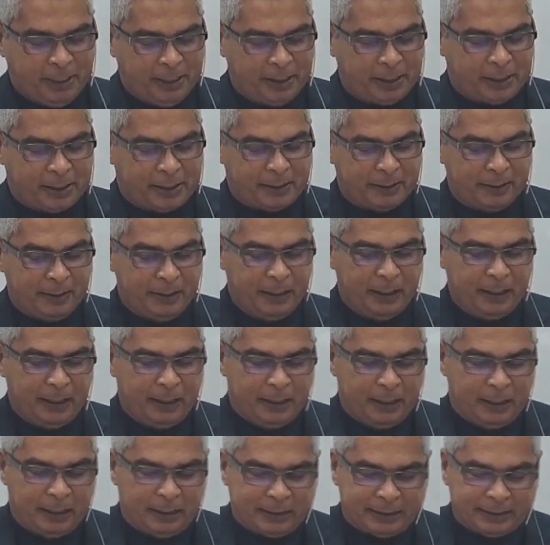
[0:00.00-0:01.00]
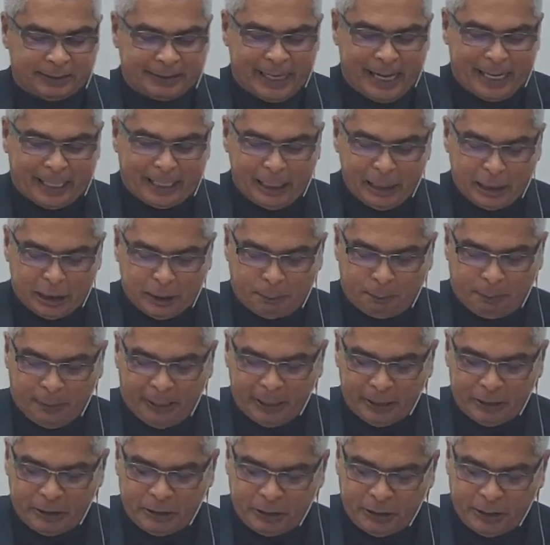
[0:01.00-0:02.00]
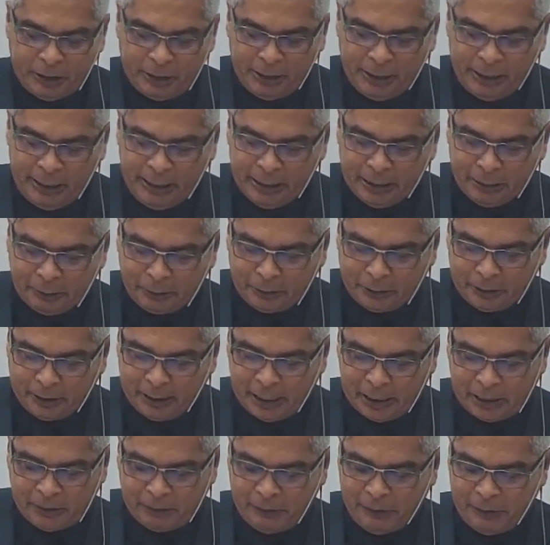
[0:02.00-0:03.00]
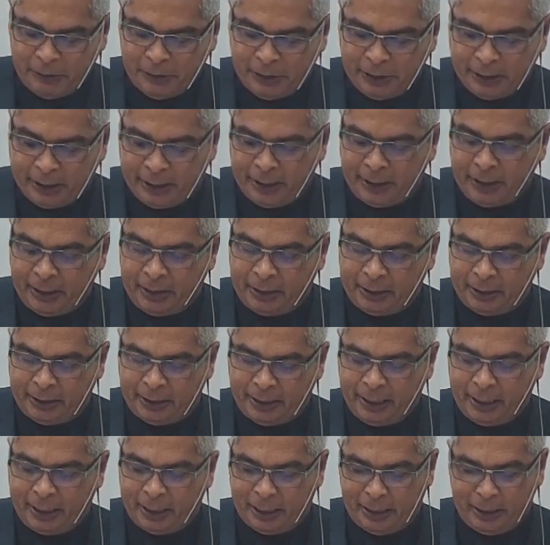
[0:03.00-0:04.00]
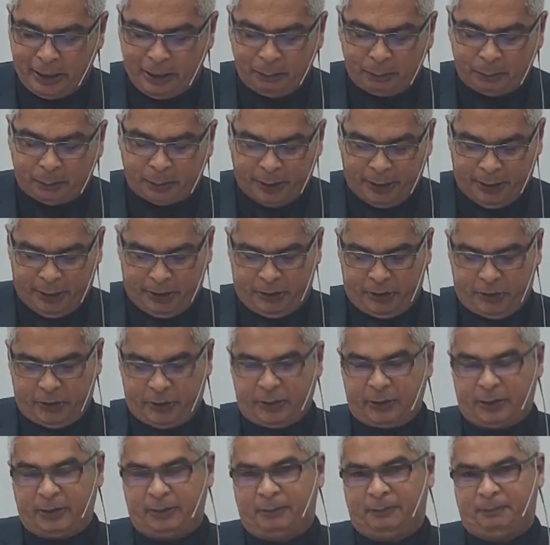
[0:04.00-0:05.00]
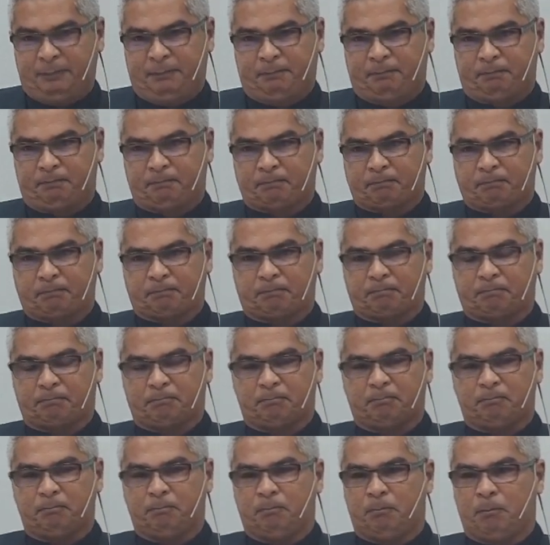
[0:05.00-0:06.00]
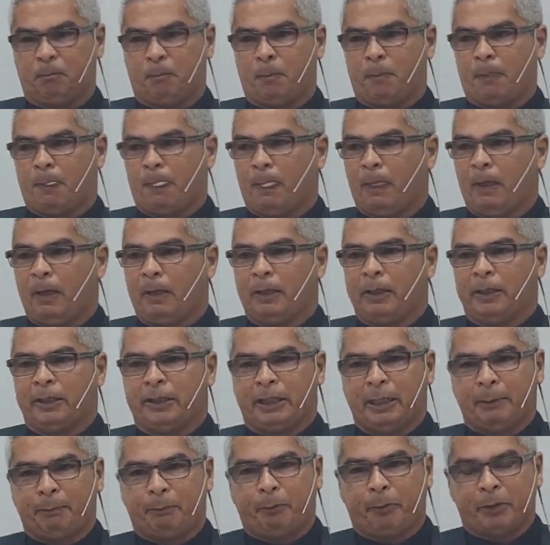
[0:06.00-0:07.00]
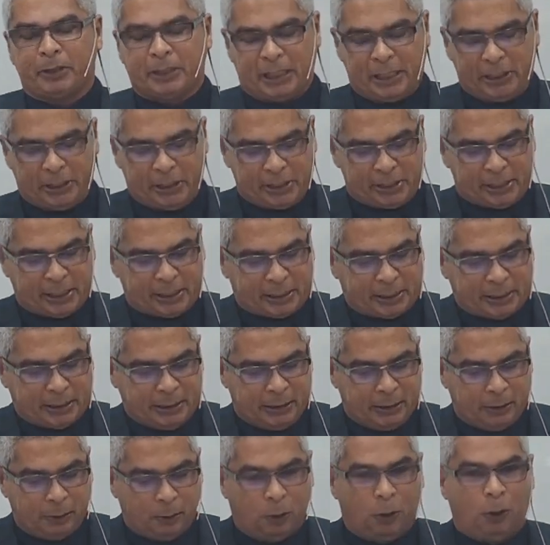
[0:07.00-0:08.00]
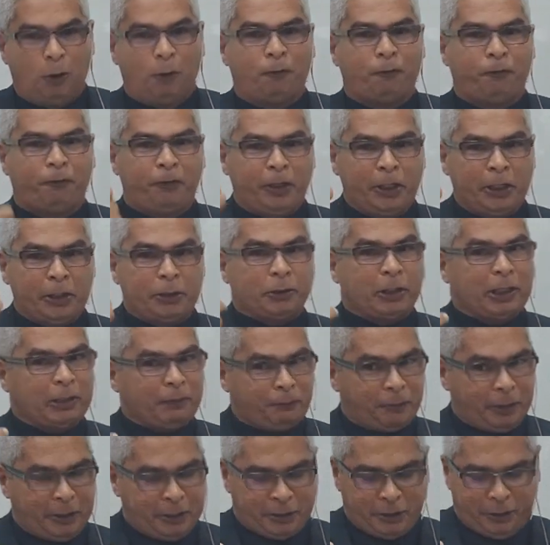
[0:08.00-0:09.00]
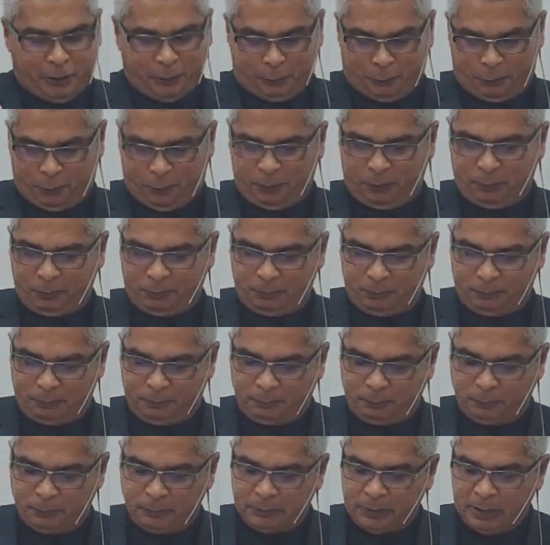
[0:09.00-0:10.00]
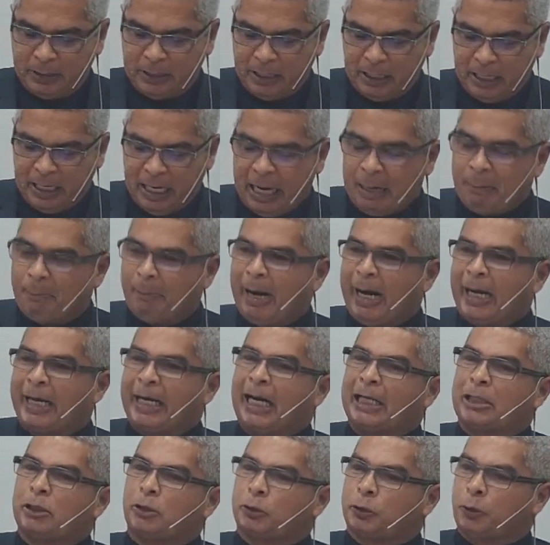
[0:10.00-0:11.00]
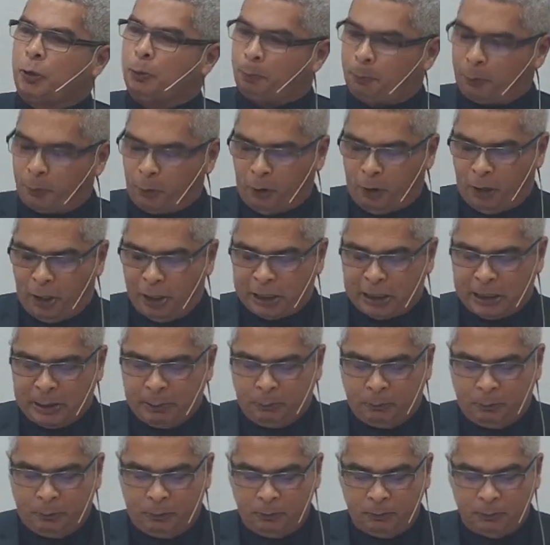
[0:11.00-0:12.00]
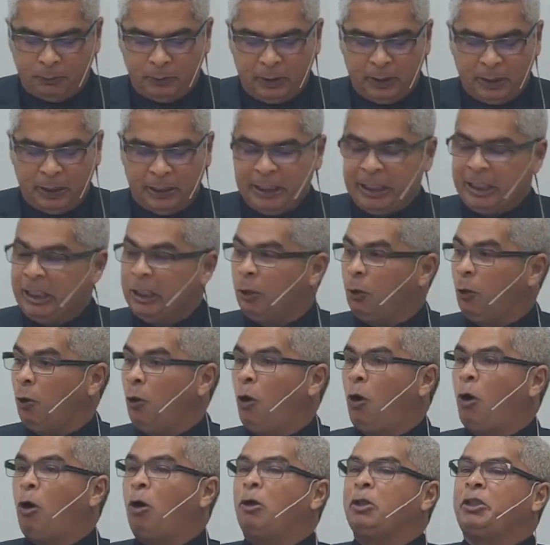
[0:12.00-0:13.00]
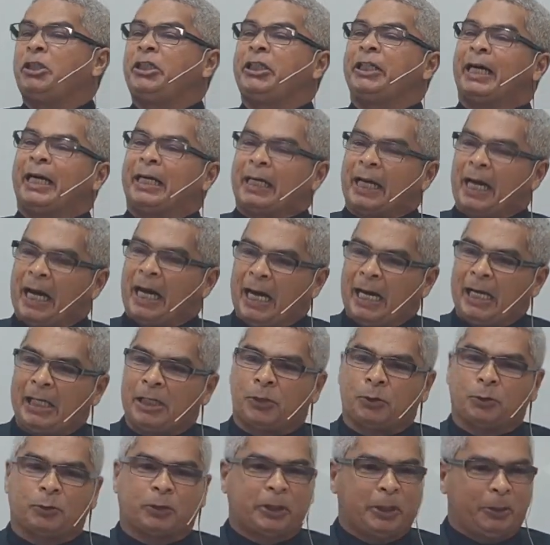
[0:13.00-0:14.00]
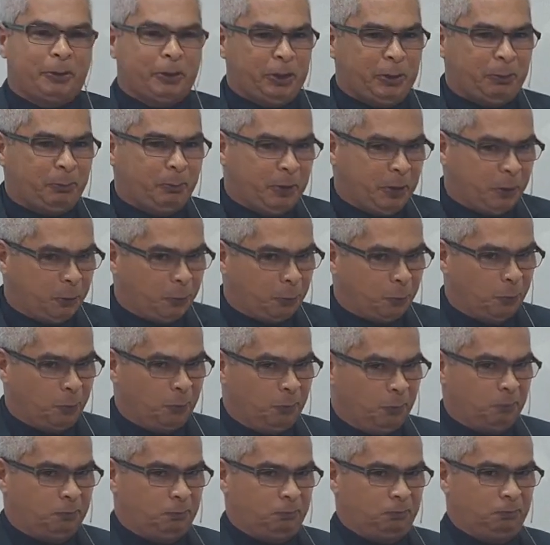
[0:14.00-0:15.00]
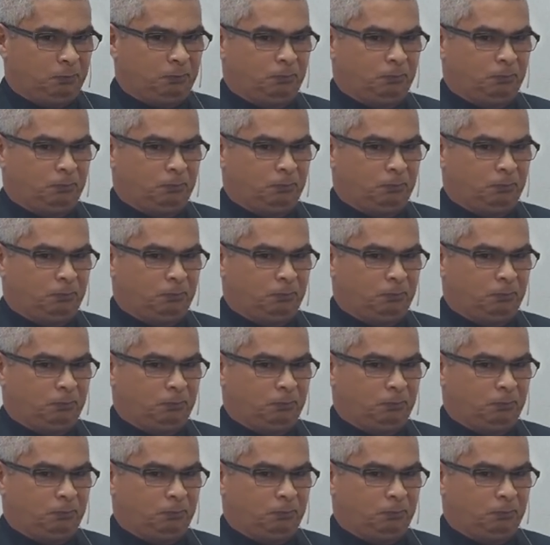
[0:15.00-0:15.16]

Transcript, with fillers: If you someone wants you to walk a mile, walk two miles, give what you have and, and not charge someone that has borrowed money from you. And I tell you, love your neighbor and